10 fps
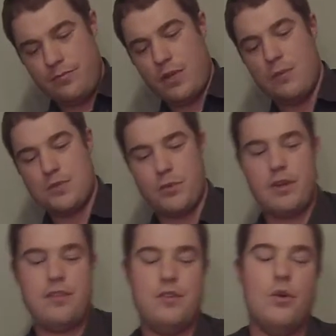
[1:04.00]
comes
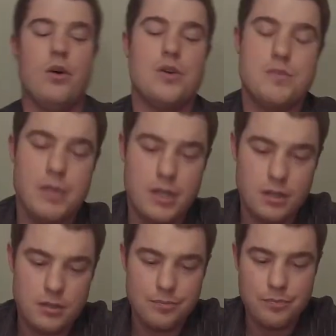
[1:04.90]
with your
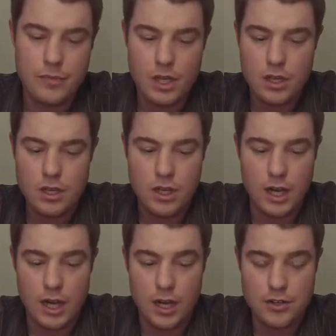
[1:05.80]
speaker.
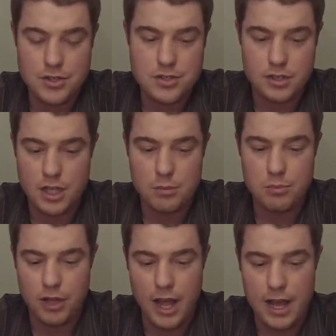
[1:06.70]
Uh, just sleek
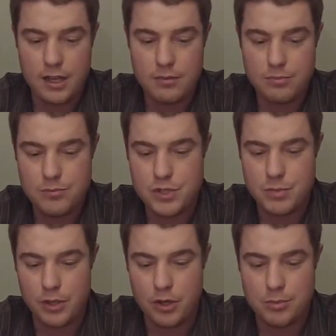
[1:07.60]
black
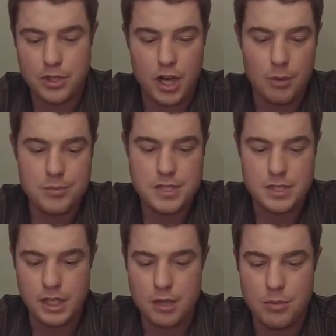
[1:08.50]
speaker up top,
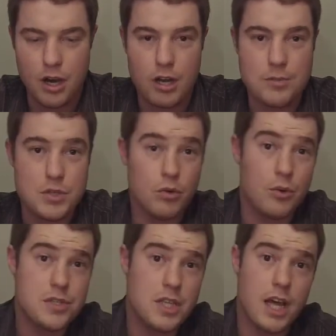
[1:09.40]
sticky bottom so it
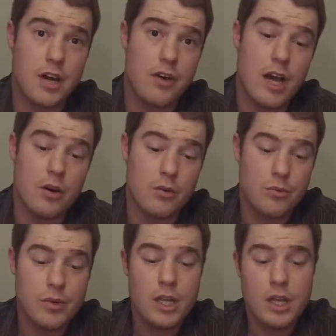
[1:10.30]
won't slide around.
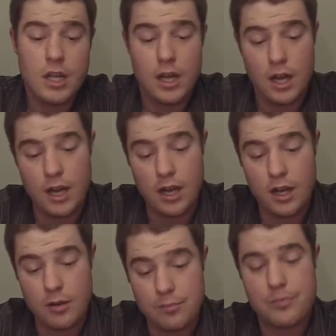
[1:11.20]

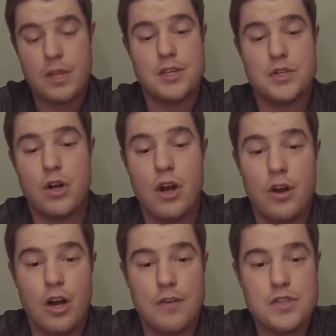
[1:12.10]
Um, has your
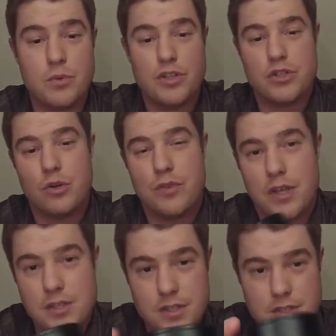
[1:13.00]
on-off switch, I don't know if you
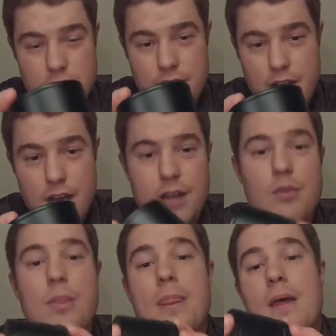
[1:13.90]
guys can see that.
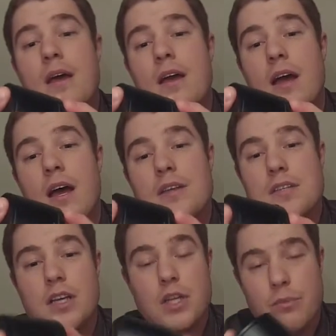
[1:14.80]
Has
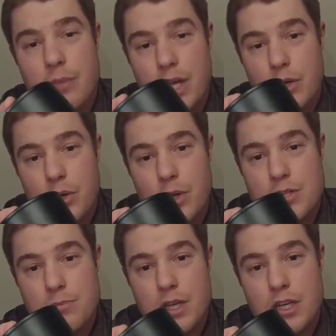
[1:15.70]
a micro U S
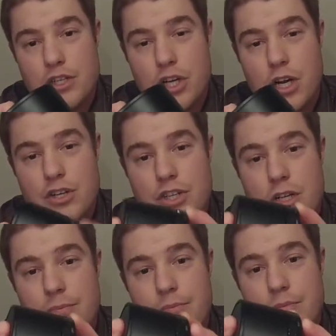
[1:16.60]
B to charge it.